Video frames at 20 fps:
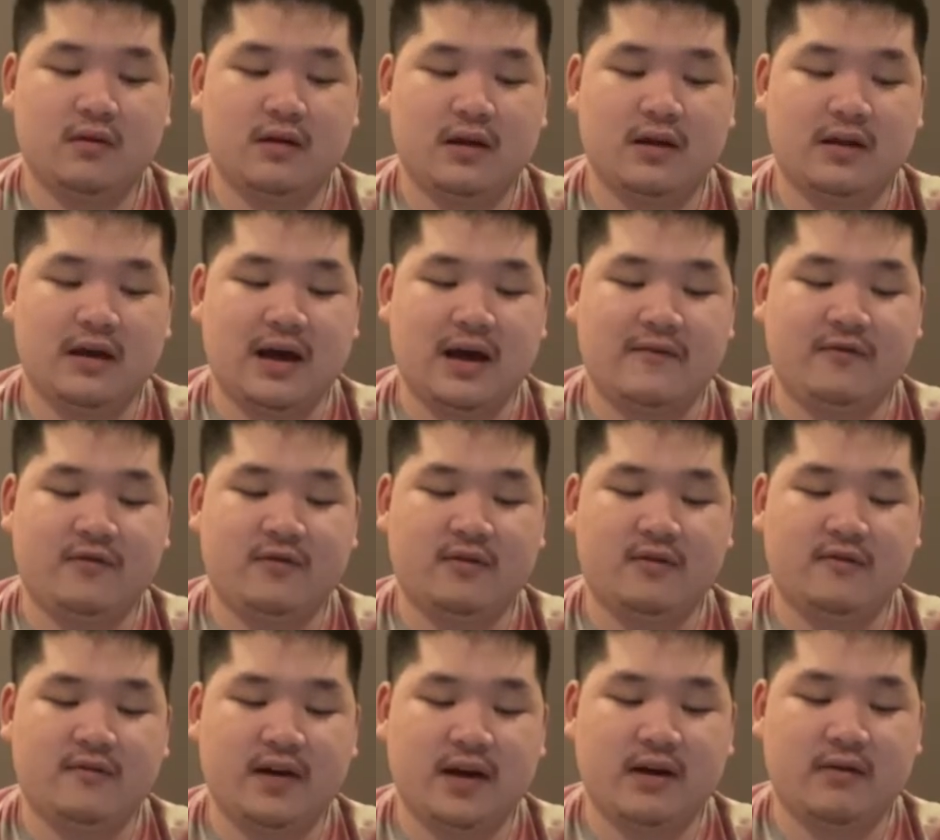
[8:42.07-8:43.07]
and after
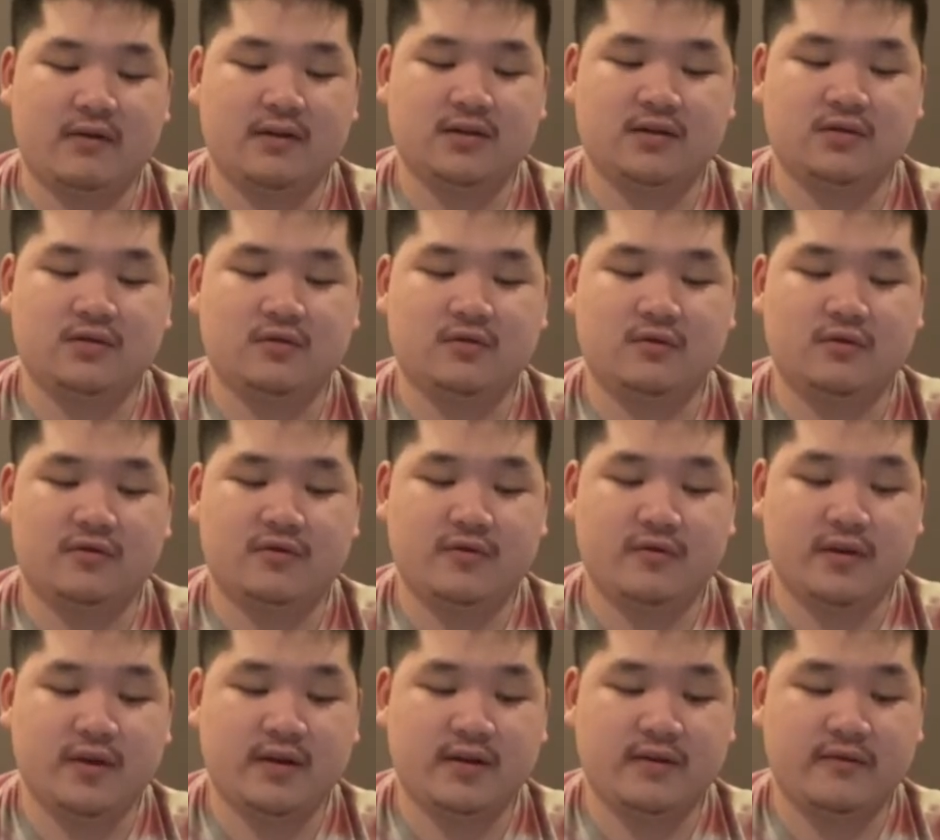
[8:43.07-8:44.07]
the virus or
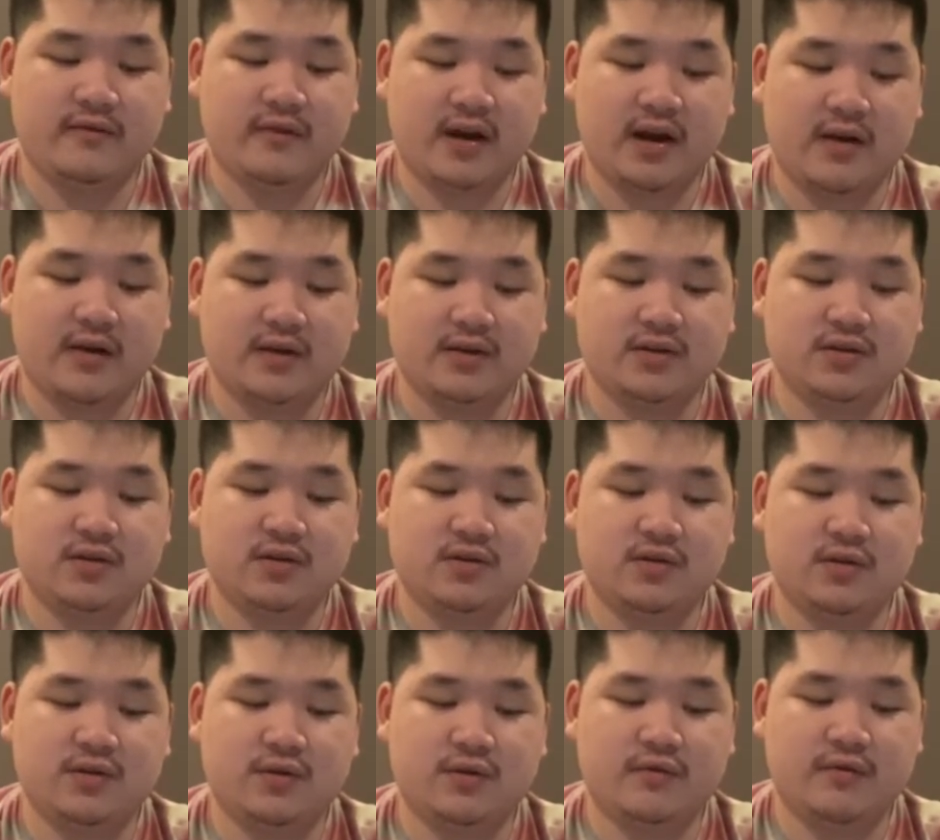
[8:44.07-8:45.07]
during the virus,
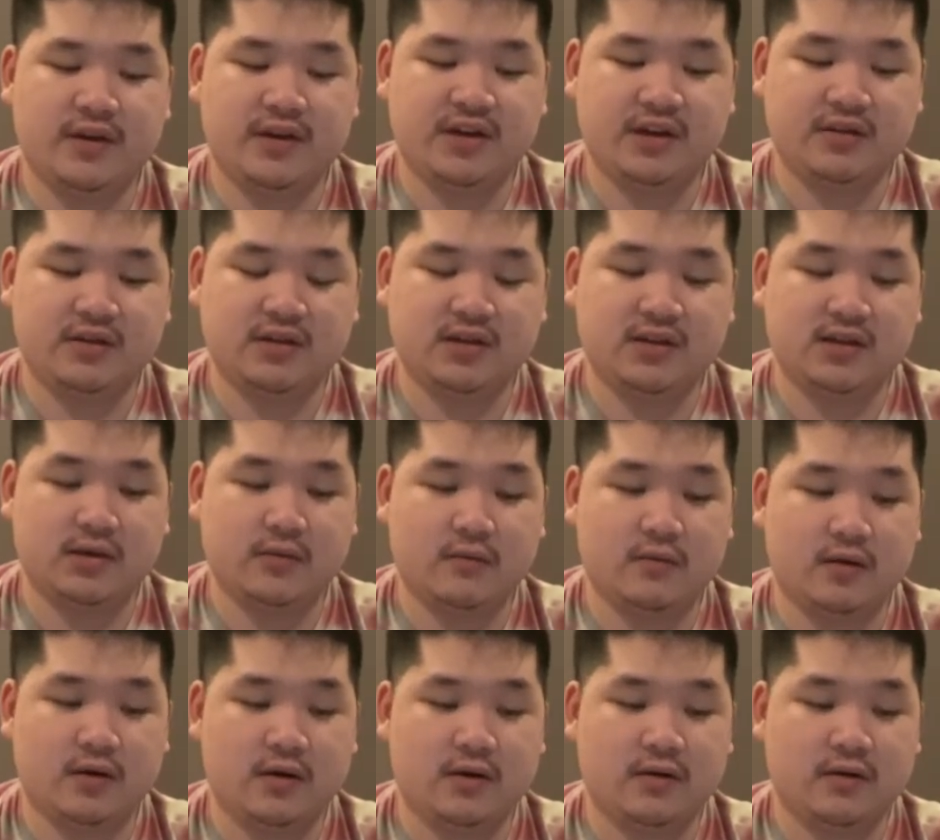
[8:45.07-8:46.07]
you will reach out to
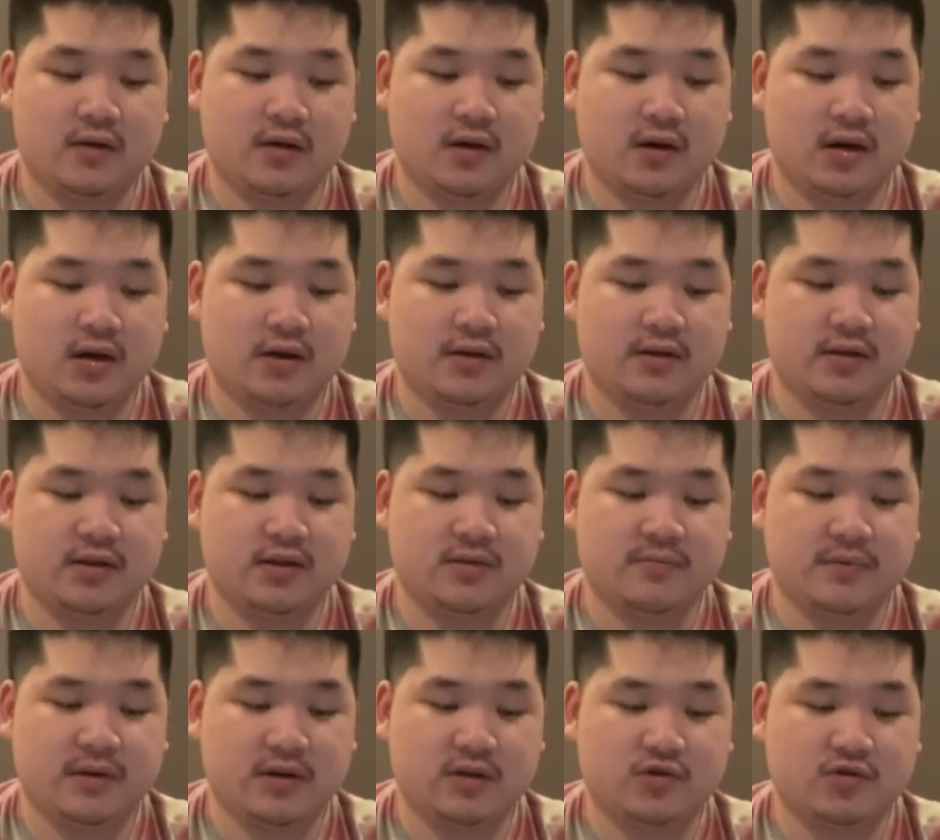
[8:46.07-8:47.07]
someone on the
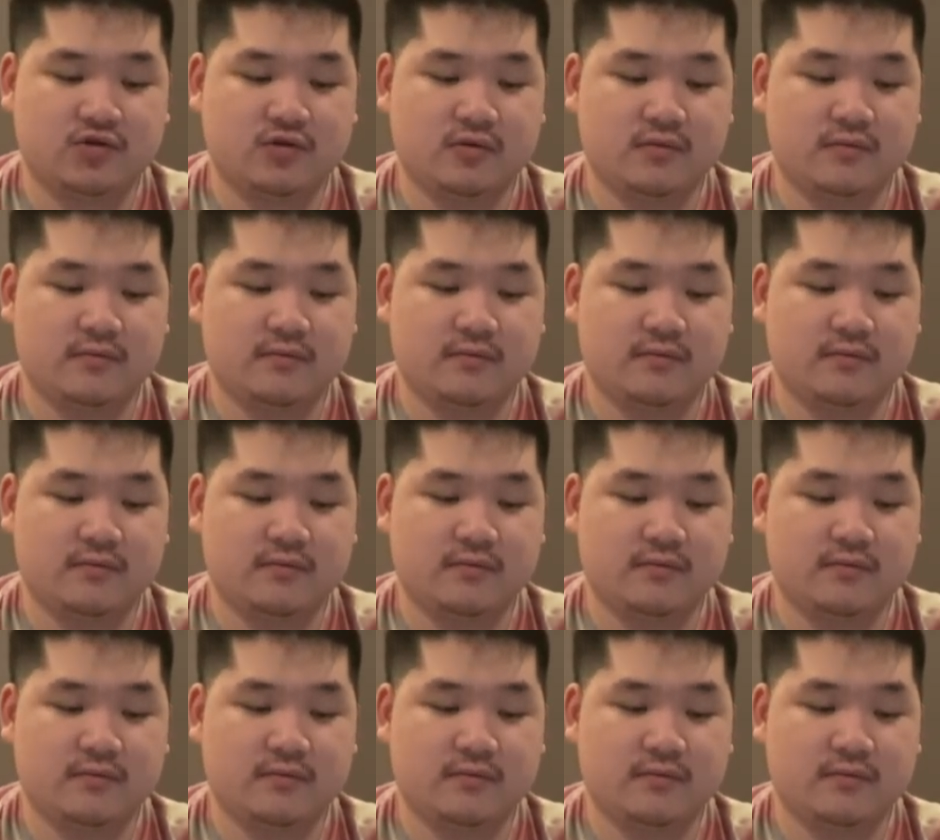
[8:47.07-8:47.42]
spectrum